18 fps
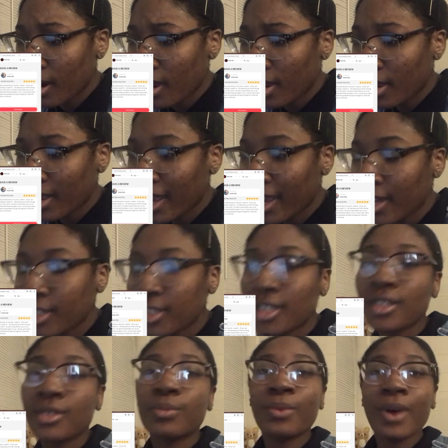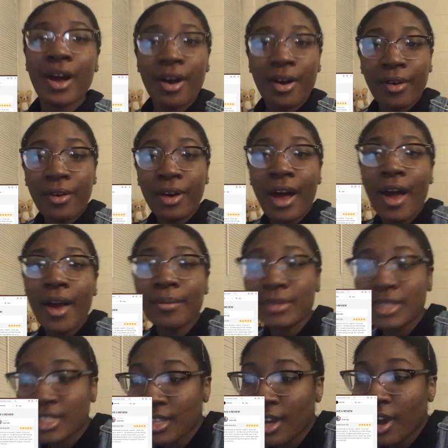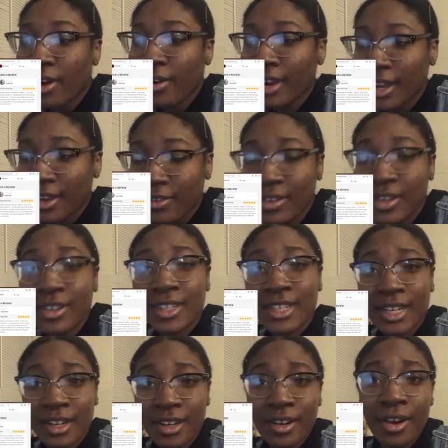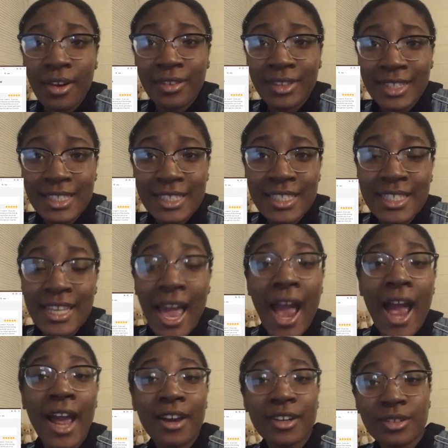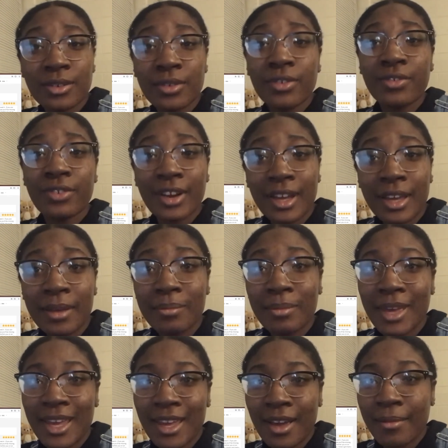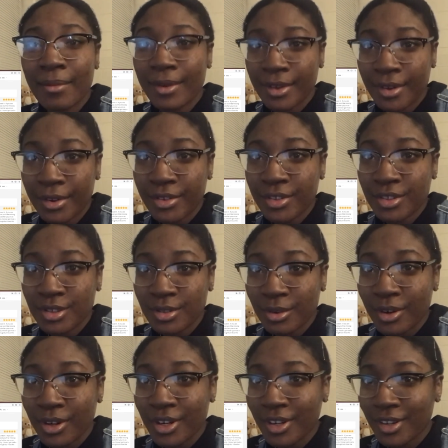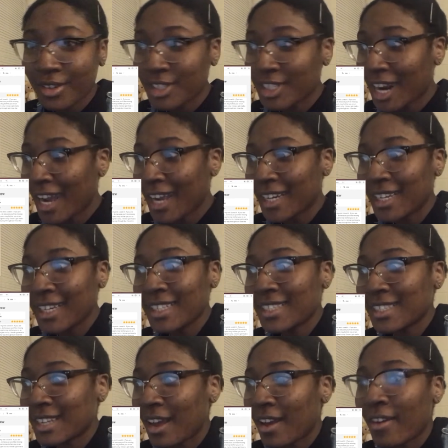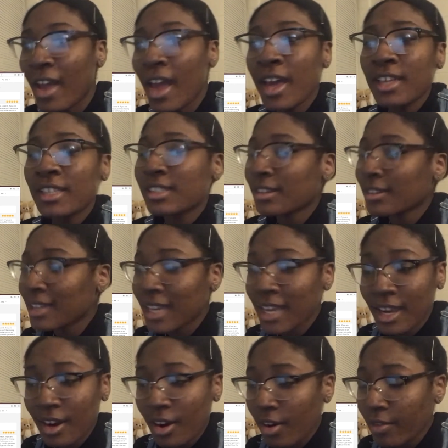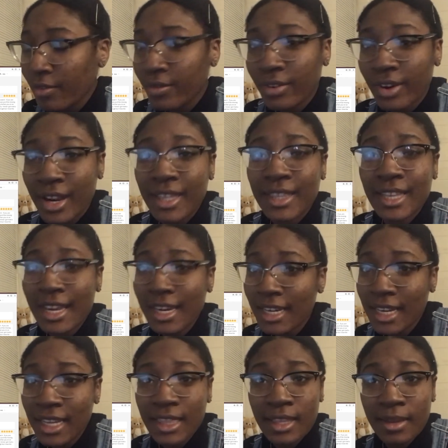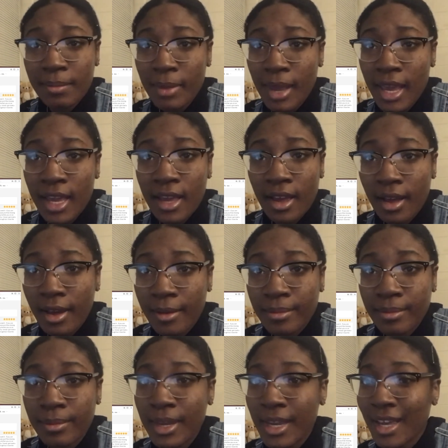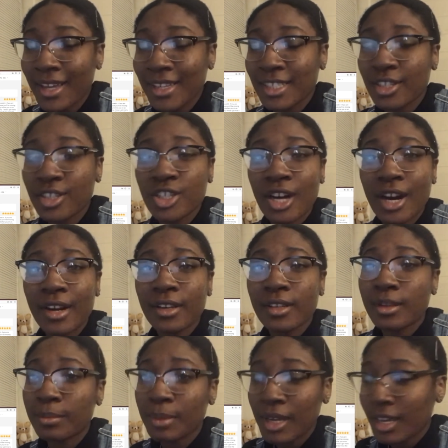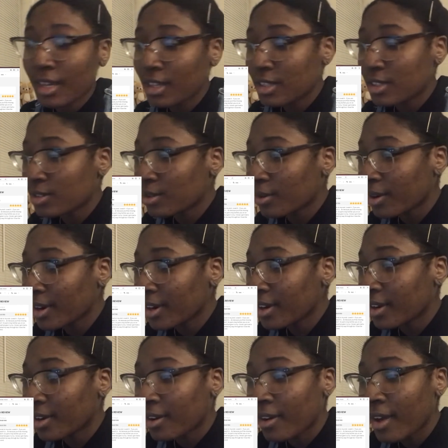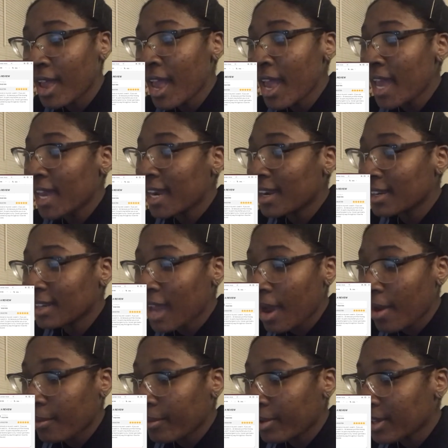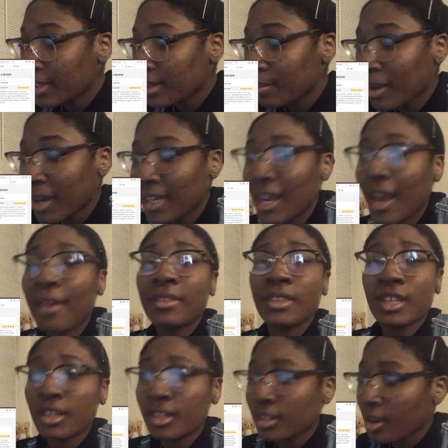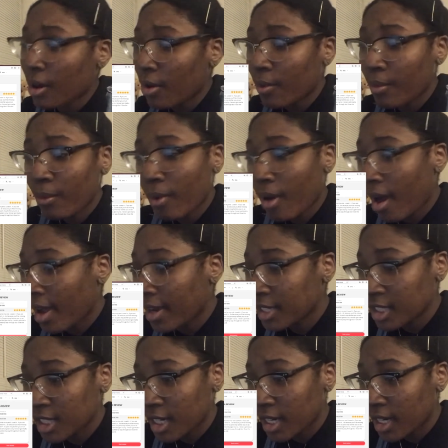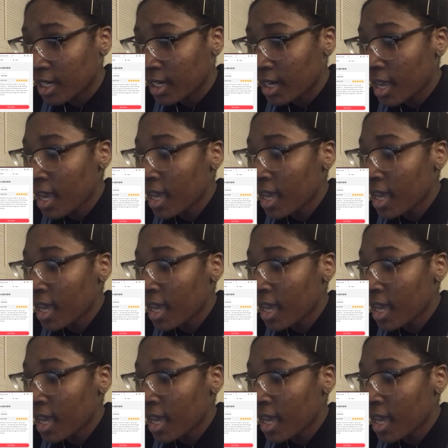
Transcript: all actors. Well, I'm sorry if you didn't know. This is the actual fucking makeup of historical Chinese stuff. So get over it. They need the makeup because they're trying to be historical and not worth my time. Then don't watch it.